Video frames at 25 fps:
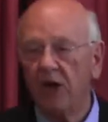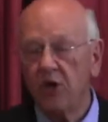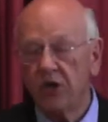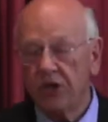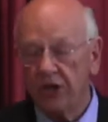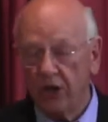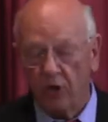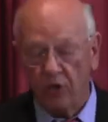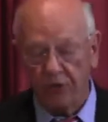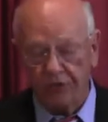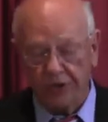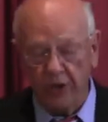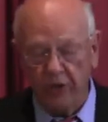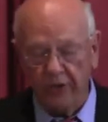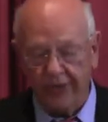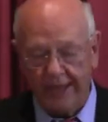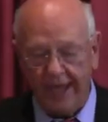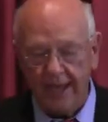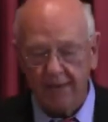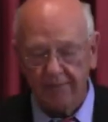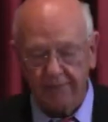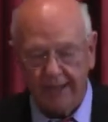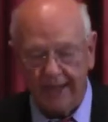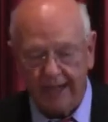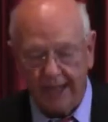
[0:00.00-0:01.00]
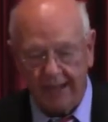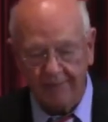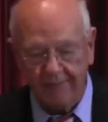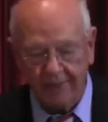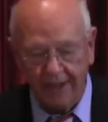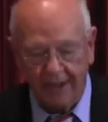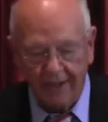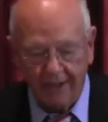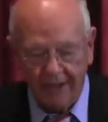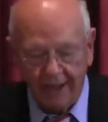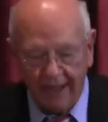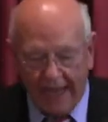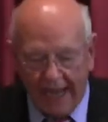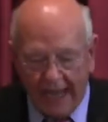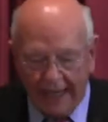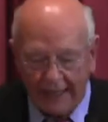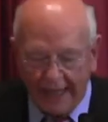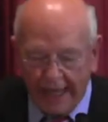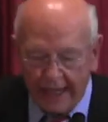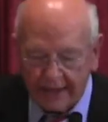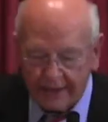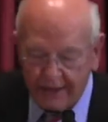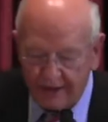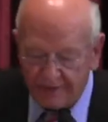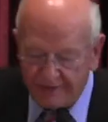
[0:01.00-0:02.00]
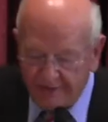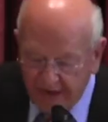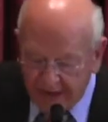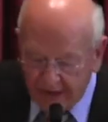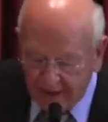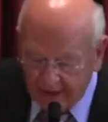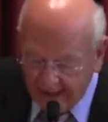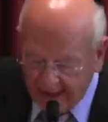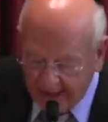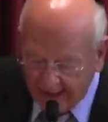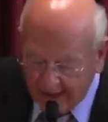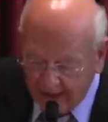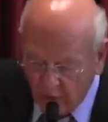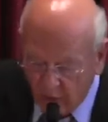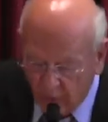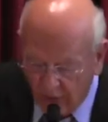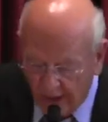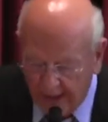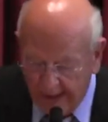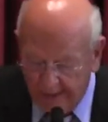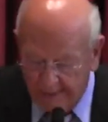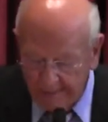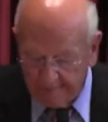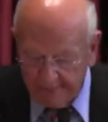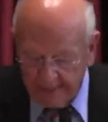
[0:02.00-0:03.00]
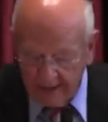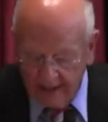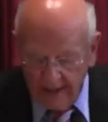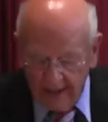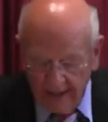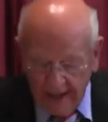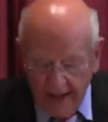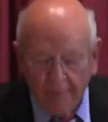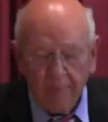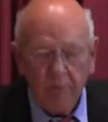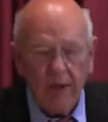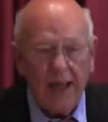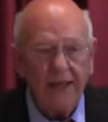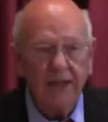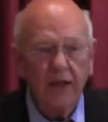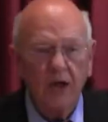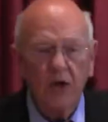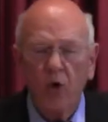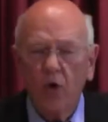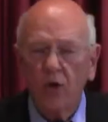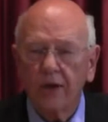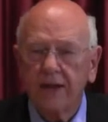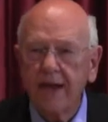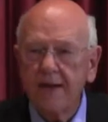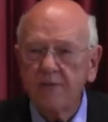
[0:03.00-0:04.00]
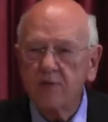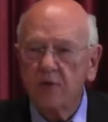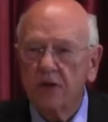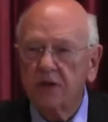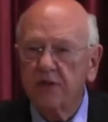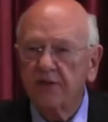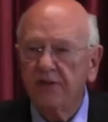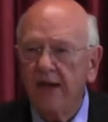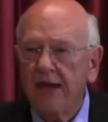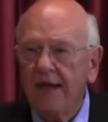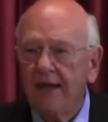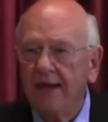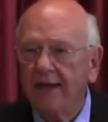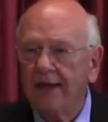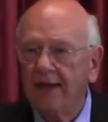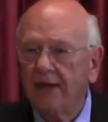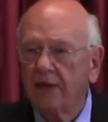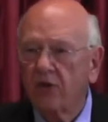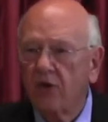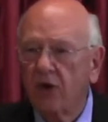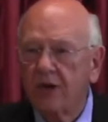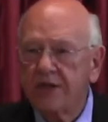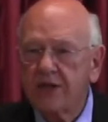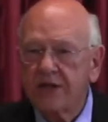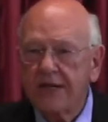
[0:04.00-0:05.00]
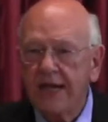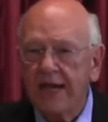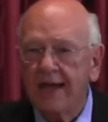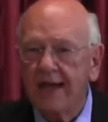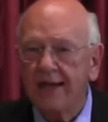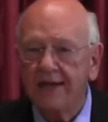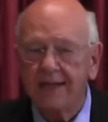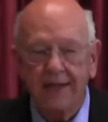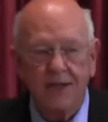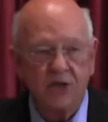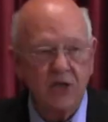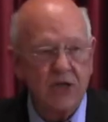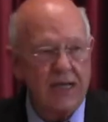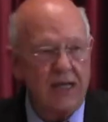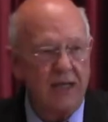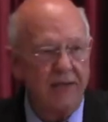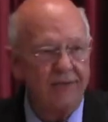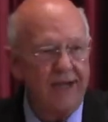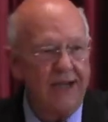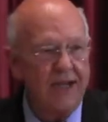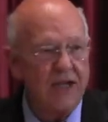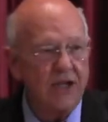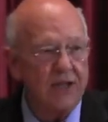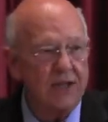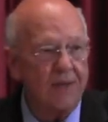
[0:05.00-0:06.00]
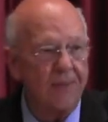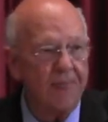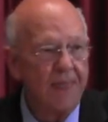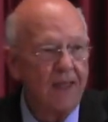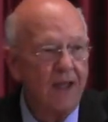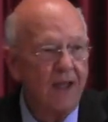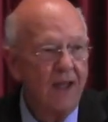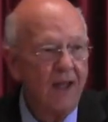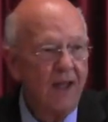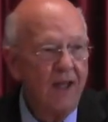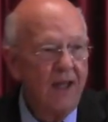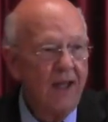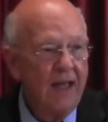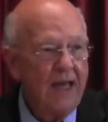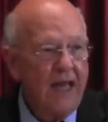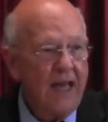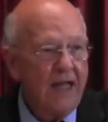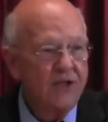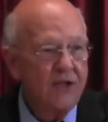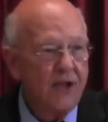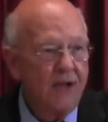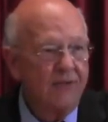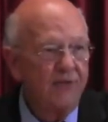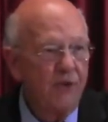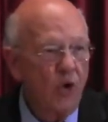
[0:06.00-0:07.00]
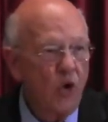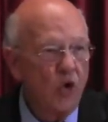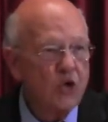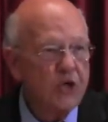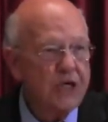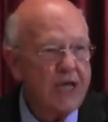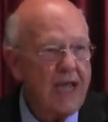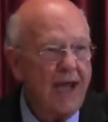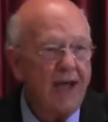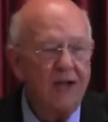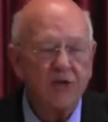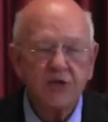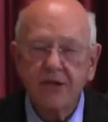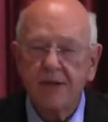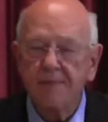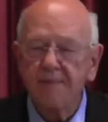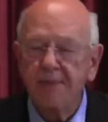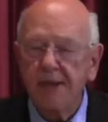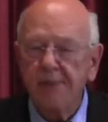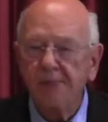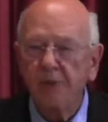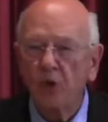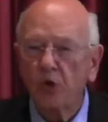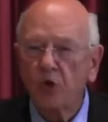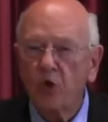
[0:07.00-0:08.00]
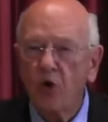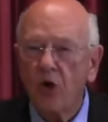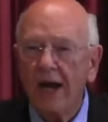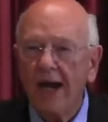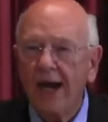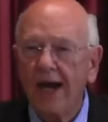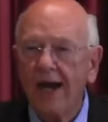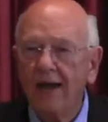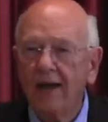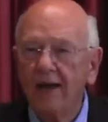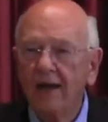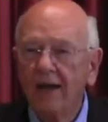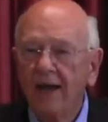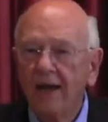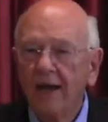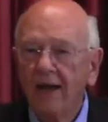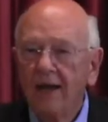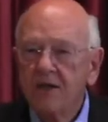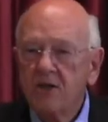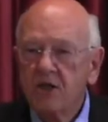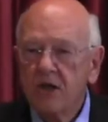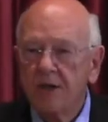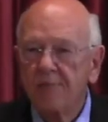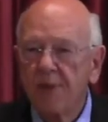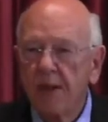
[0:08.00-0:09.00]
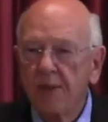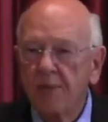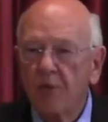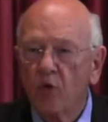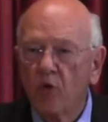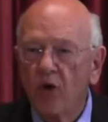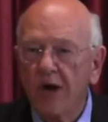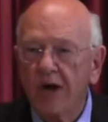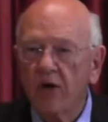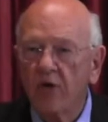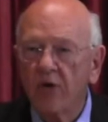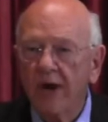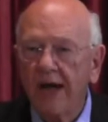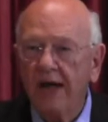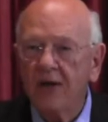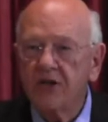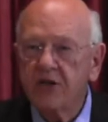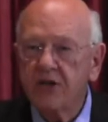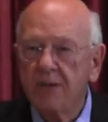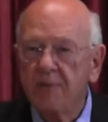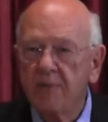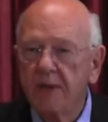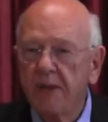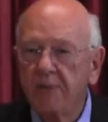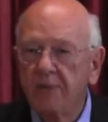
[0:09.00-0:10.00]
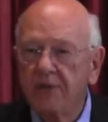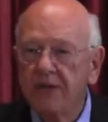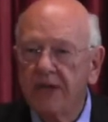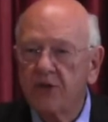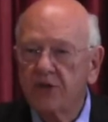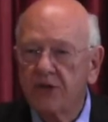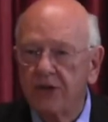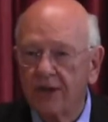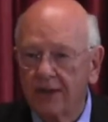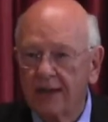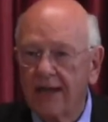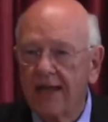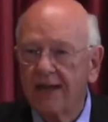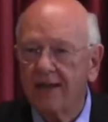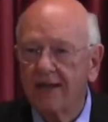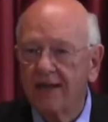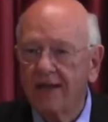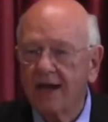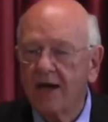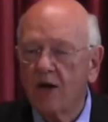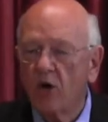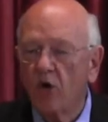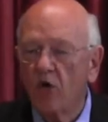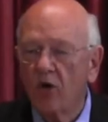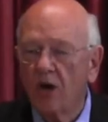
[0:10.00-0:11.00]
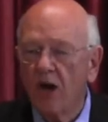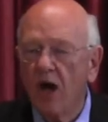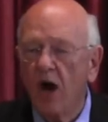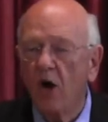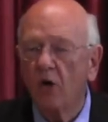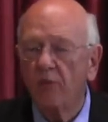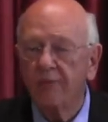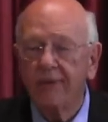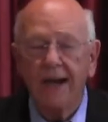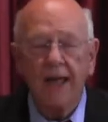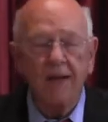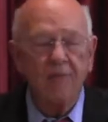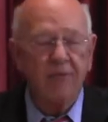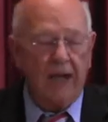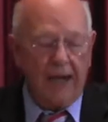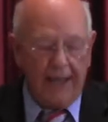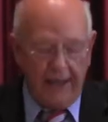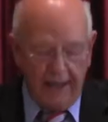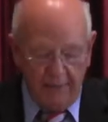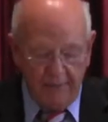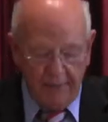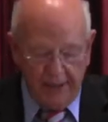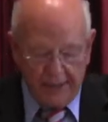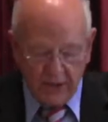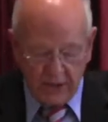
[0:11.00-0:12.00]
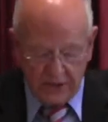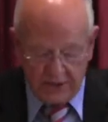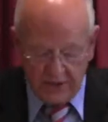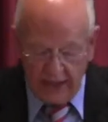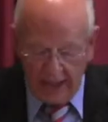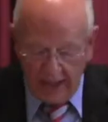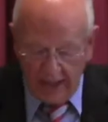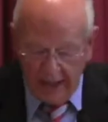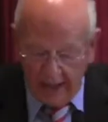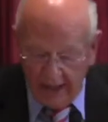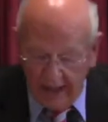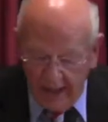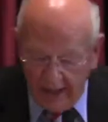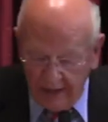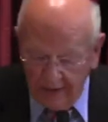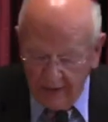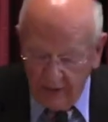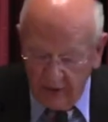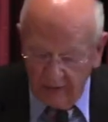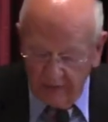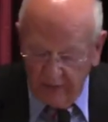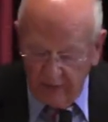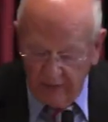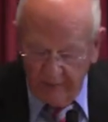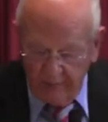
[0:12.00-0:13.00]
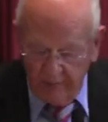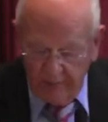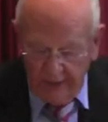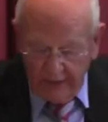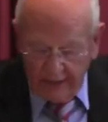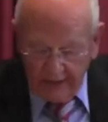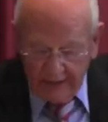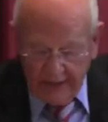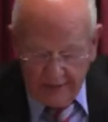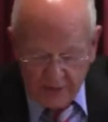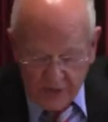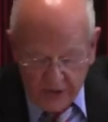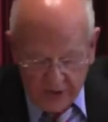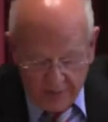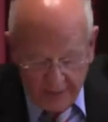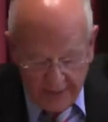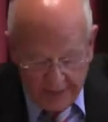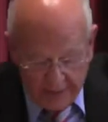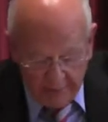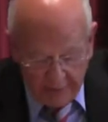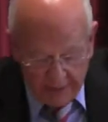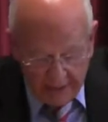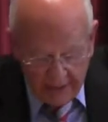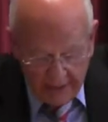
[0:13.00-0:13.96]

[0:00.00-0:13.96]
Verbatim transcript: No, you don't do that, but I, I like the feeling anyway. I'm glad the Lord gives us feeling in Christianity and salvation. Some folks shout, some people cry, some people run around, some people just look like an auto log, but I'm glad he makes us, uh, you know, gets the thing.